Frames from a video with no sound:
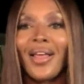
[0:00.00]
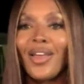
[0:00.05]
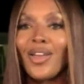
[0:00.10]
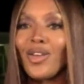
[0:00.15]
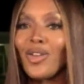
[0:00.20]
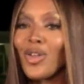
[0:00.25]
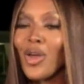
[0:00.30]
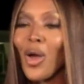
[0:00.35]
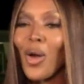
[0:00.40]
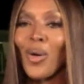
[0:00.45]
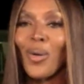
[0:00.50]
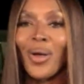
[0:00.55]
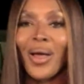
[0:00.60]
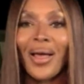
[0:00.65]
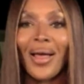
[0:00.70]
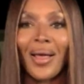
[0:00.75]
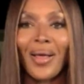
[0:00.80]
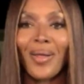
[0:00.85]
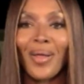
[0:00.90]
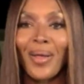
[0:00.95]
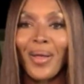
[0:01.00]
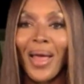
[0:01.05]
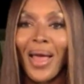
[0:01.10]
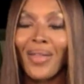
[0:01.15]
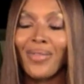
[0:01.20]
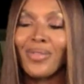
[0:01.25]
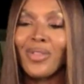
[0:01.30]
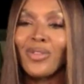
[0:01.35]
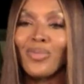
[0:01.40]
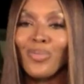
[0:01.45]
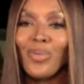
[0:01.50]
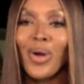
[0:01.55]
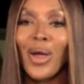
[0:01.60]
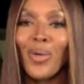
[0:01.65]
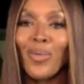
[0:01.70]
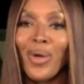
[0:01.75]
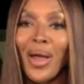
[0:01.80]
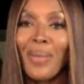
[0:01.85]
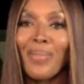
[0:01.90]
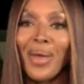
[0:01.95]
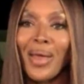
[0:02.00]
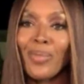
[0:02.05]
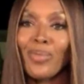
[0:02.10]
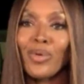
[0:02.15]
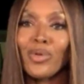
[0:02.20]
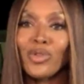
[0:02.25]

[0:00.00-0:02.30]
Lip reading: you know, at this point where I'm able